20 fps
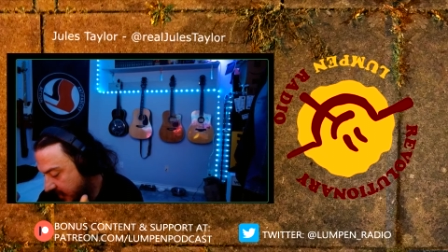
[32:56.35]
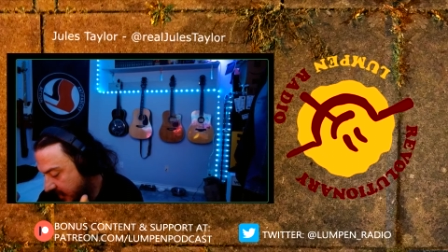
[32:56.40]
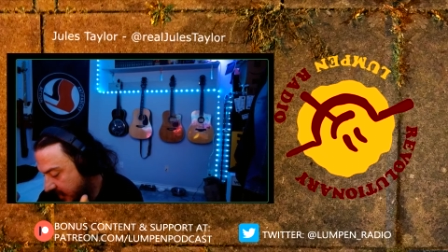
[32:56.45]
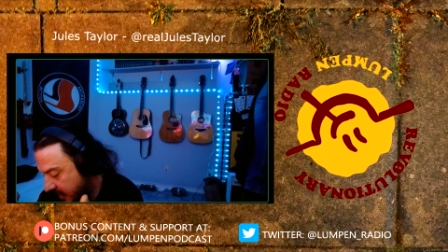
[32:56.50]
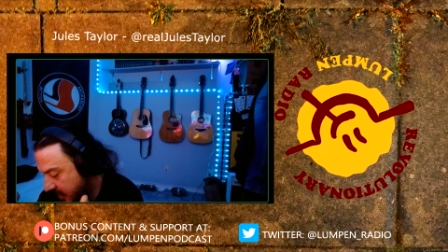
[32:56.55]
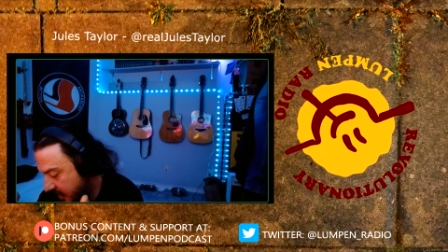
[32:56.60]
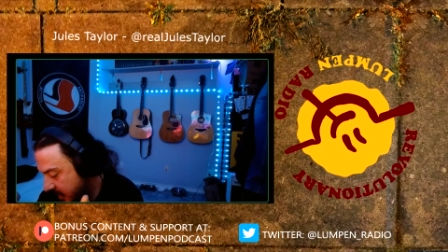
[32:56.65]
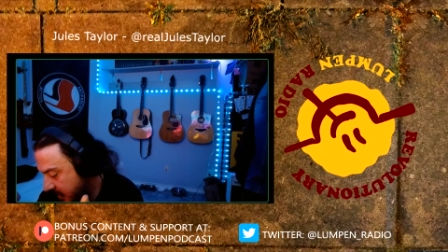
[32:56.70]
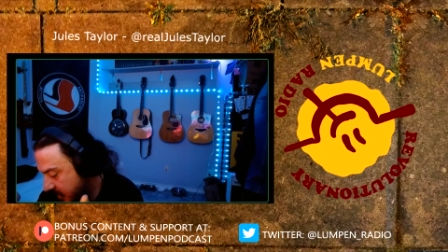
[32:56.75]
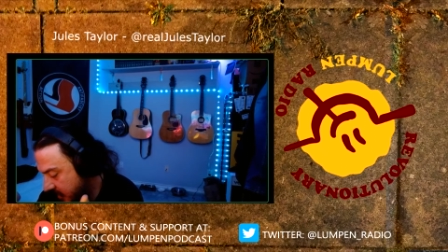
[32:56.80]

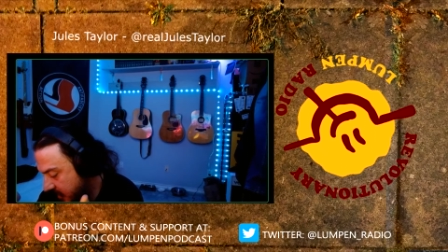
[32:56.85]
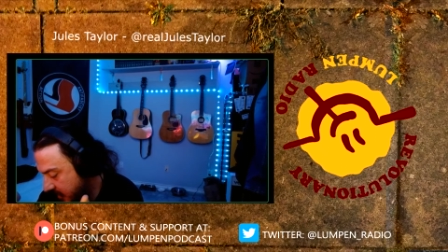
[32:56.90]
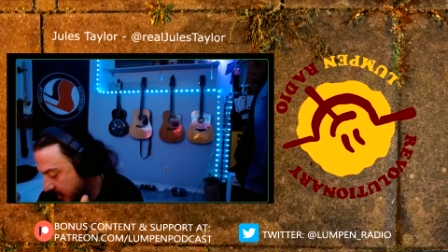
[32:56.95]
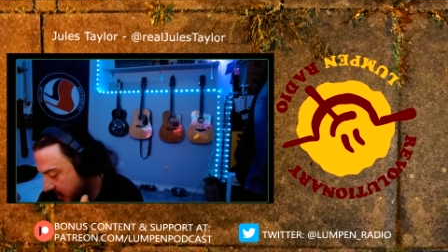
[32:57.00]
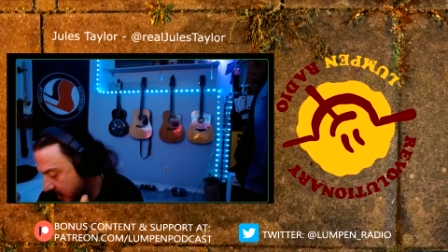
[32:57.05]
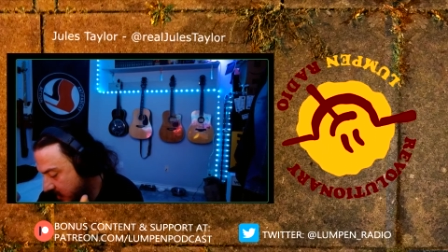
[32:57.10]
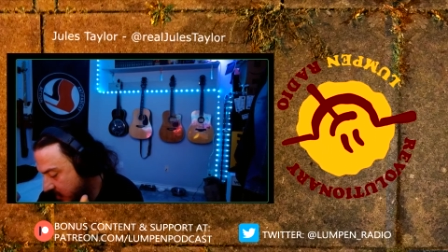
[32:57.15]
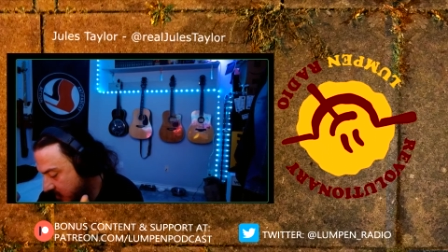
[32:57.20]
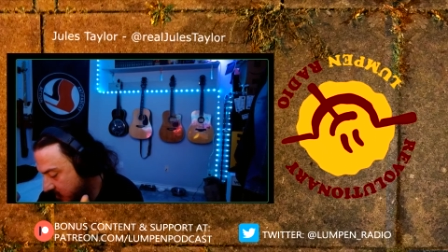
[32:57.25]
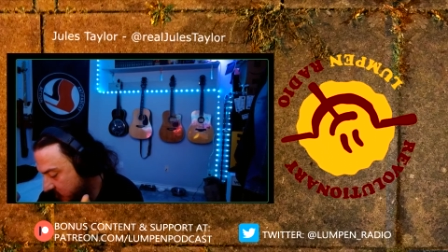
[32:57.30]
and
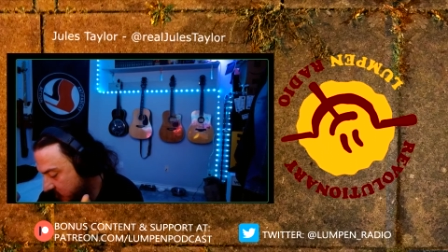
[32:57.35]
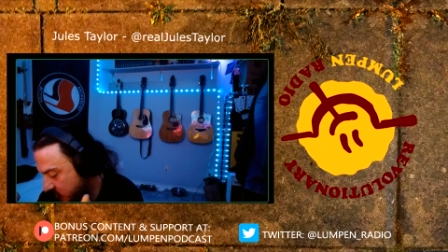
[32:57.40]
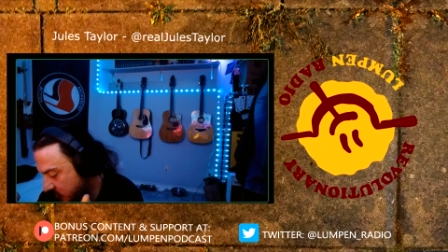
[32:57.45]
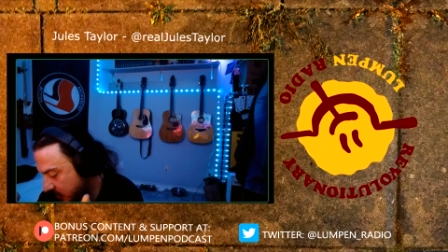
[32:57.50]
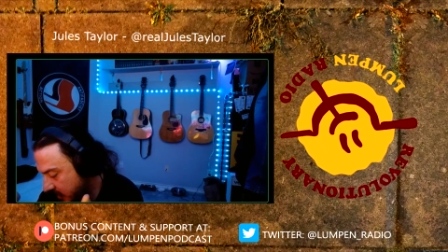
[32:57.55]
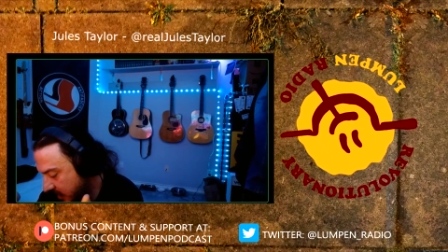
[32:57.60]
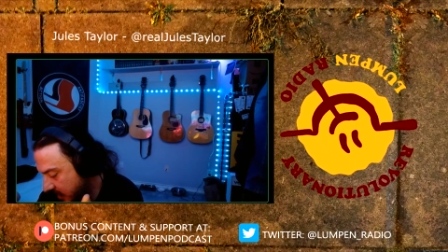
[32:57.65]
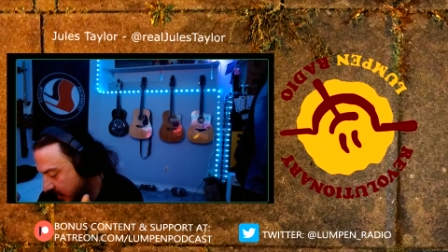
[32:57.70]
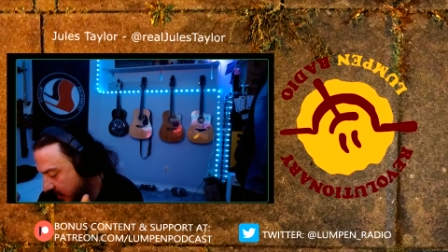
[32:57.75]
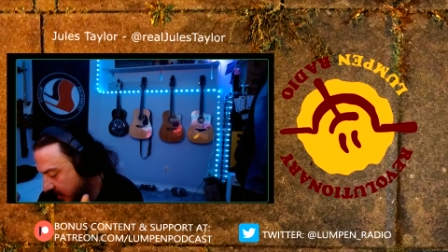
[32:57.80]
I also
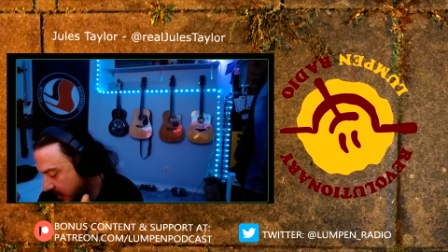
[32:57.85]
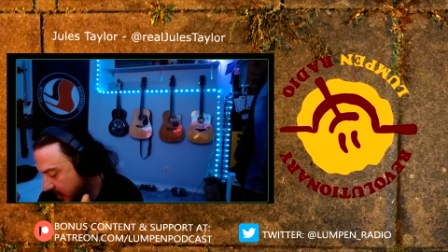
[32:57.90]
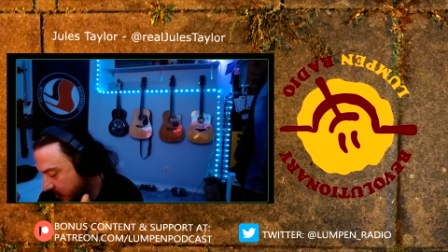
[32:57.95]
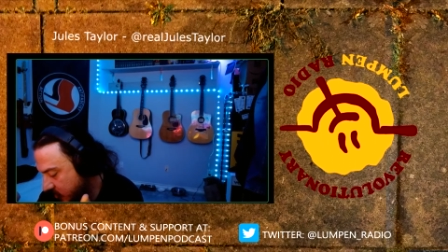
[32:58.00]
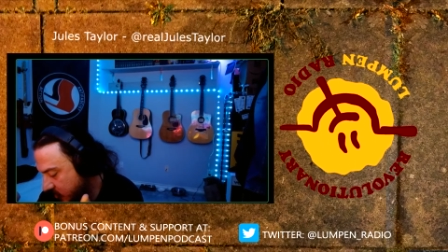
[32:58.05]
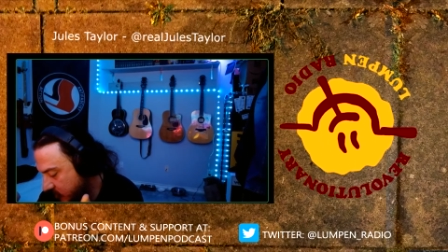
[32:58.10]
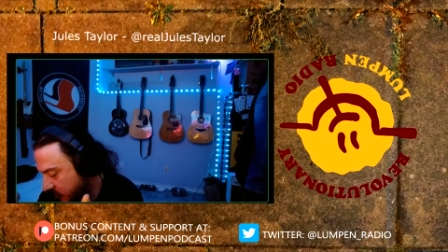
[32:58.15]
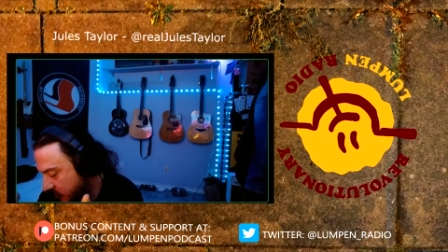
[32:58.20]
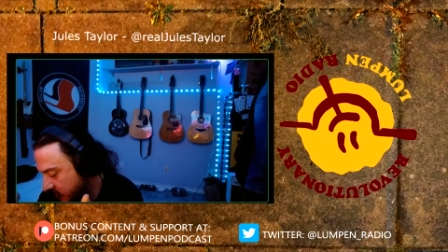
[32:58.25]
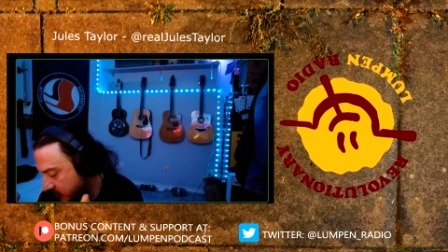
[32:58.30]
like in
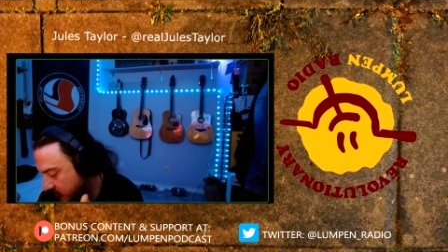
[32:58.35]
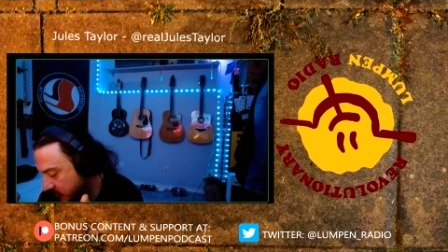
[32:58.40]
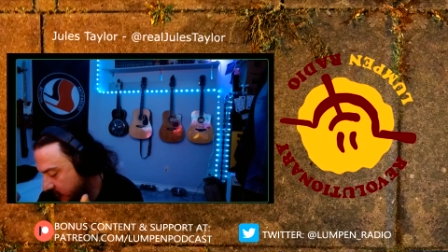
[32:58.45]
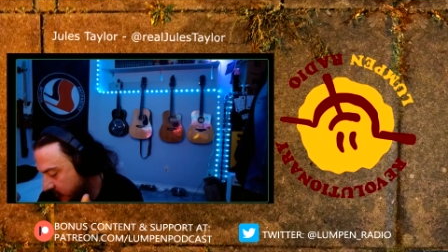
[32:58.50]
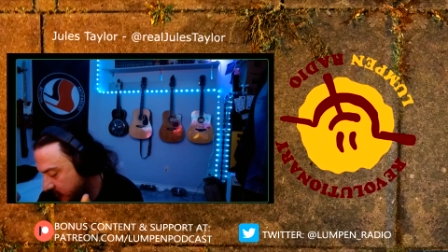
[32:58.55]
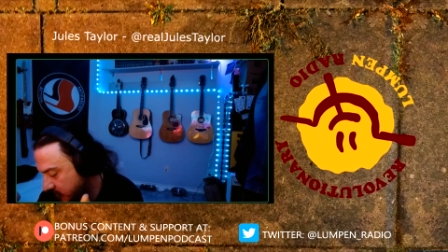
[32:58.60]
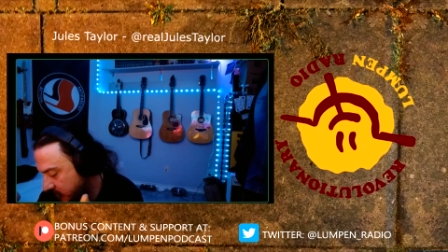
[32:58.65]
terms of,